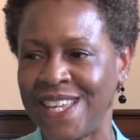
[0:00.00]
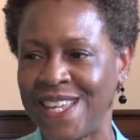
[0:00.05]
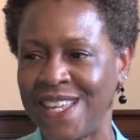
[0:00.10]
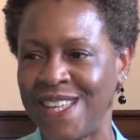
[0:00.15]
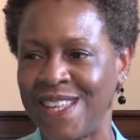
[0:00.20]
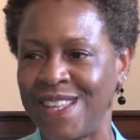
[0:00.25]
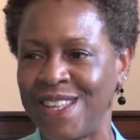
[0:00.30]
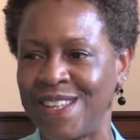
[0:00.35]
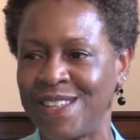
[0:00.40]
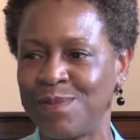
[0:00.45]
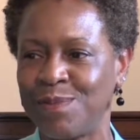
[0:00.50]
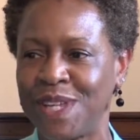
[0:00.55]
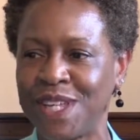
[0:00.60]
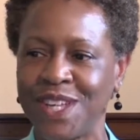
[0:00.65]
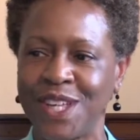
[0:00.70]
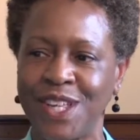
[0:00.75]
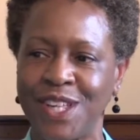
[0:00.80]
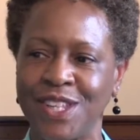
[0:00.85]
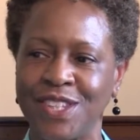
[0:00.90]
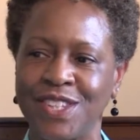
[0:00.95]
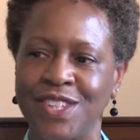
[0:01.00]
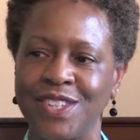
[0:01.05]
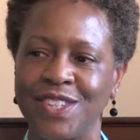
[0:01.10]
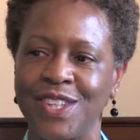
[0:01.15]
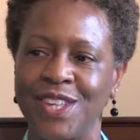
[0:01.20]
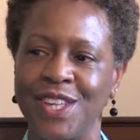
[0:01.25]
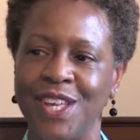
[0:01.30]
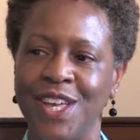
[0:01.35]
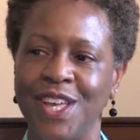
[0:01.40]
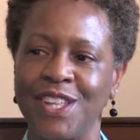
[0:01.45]
is because
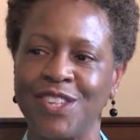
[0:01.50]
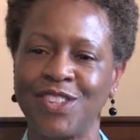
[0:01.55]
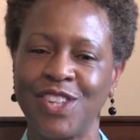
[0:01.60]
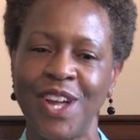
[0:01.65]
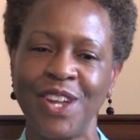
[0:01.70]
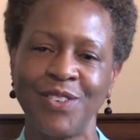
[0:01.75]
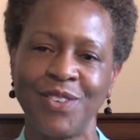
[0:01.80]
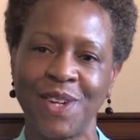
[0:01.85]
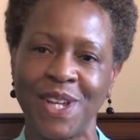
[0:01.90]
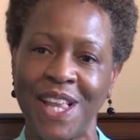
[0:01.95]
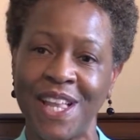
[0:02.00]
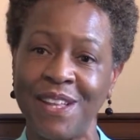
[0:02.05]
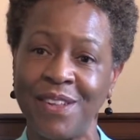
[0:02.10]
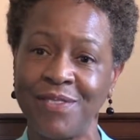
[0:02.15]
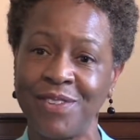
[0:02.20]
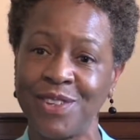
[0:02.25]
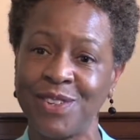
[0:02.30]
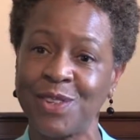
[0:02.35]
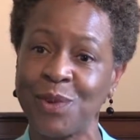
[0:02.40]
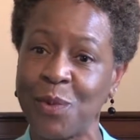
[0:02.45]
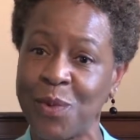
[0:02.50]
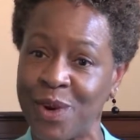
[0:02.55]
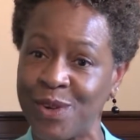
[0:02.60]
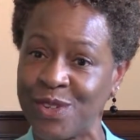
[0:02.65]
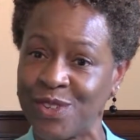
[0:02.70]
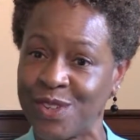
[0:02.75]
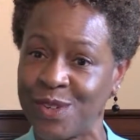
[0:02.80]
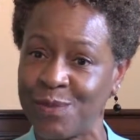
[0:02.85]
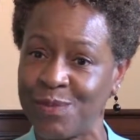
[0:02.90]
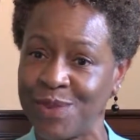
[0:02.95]
Saundra loves to
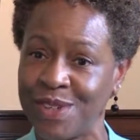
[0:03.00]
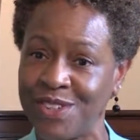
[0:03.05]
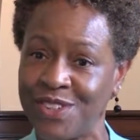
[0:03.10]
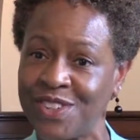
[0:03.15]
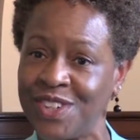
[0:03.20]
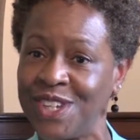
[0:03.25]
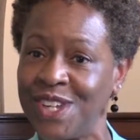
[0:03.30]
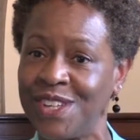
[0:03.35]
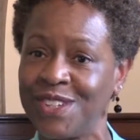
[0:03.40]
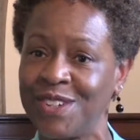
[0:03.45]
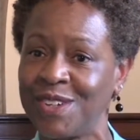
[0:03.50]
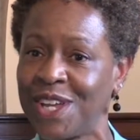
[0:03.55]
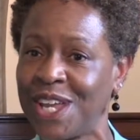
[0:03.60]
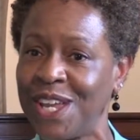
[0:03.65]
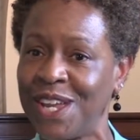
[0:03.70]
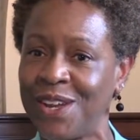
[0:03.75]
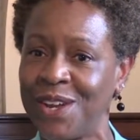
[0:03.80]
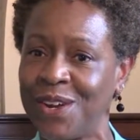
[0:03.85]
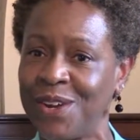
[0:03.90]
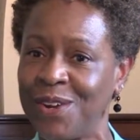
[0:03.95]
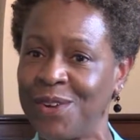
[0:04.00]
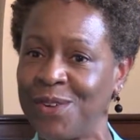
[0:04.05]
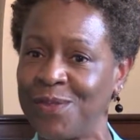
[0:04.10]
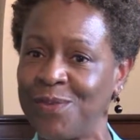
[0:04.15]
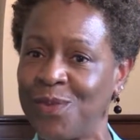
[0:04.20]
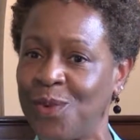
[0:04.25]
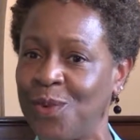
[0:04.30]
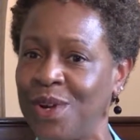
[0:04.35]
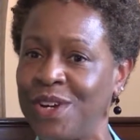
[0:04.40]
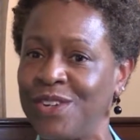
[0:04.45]
worship, and she doesn't care
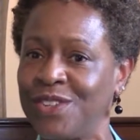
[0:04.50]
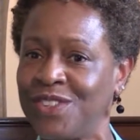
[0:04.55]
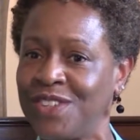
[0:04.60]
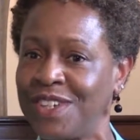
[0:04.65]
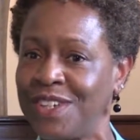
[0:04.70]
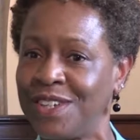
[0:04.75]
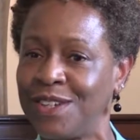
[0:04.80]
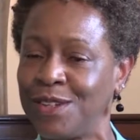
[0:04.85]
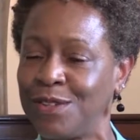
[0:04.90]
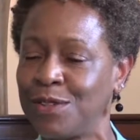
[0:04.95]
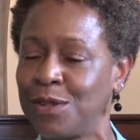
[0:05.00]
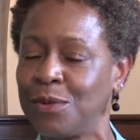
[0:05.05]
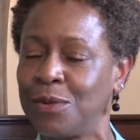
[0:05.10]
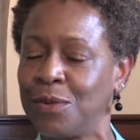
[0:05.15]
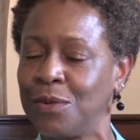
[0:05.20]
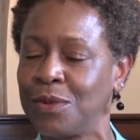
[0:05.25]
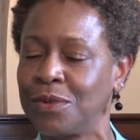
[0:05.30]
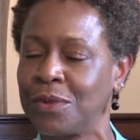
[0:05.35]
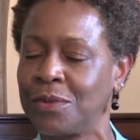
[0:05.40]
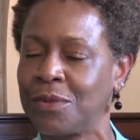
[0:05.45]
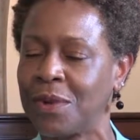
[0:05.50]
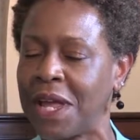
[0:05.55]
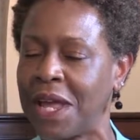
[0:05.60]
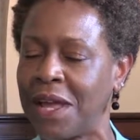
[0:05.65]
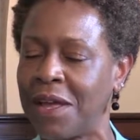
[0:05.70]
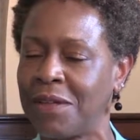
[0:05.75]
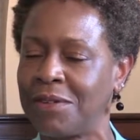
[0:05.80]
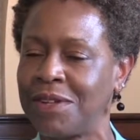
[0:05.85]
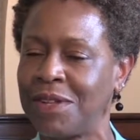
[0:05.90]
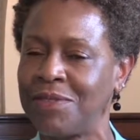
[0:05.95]
where she is or who's
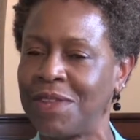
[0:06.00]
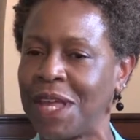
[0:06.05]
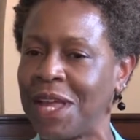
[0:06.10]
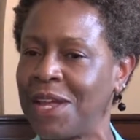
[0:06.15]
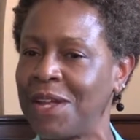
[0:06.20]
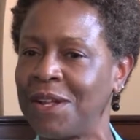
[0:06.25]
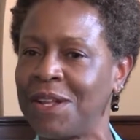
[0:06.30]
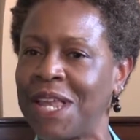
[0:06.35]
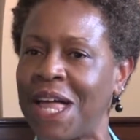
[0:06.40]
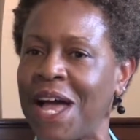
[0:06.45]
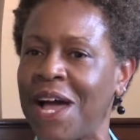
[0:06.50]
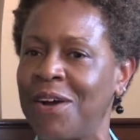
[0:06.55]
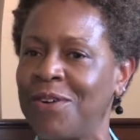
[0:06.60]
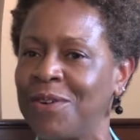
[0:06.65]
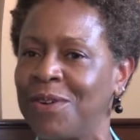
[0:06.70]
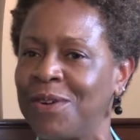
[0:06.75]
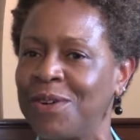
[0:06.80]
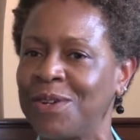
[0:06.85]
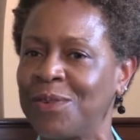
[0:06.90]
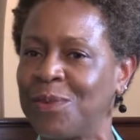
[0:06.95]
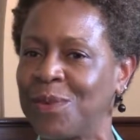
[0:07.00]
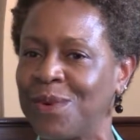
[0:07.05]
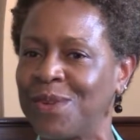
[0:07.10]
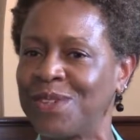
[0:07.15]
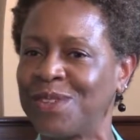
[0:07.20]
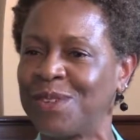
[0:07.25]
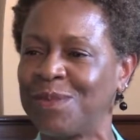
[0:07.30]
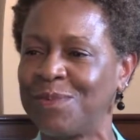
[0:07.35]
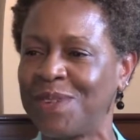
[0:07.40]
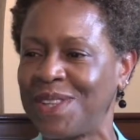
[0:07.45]
around, and they allow her to
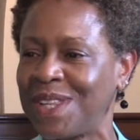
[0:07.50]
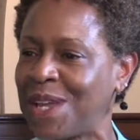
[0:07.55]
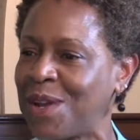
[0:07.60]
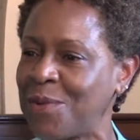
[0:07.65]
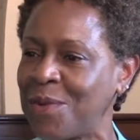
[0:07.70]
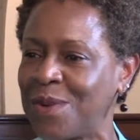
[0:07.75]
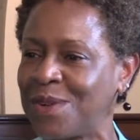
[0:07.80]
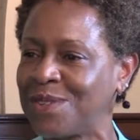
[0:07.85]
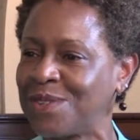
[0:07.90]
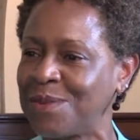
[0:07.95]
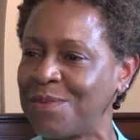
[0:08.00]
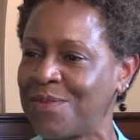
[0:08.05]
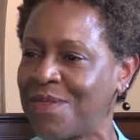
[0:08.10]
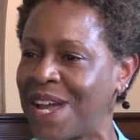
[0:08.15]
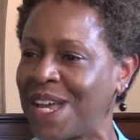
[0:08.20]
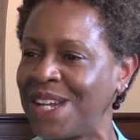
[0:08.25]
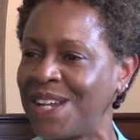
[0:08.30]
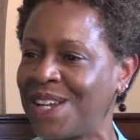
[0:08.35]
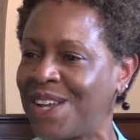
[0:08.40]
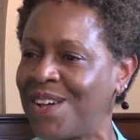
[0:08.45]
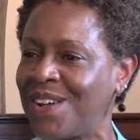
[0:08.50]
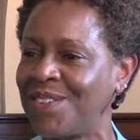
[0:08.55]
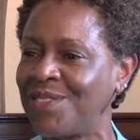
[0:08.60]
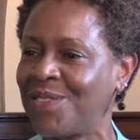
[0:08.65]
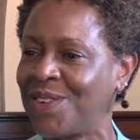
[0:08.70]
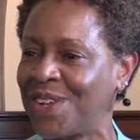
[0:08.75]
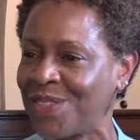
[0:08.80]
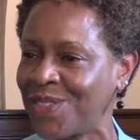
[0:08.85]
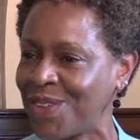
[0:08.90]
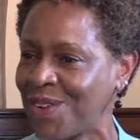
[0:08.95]
worship, and they worship right along
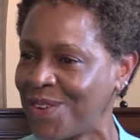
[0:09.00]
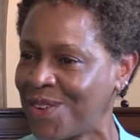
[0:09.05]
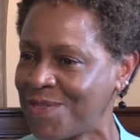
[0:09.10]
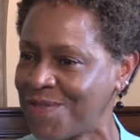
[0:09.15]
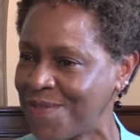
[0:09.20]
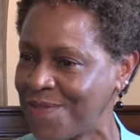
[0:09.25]
with her.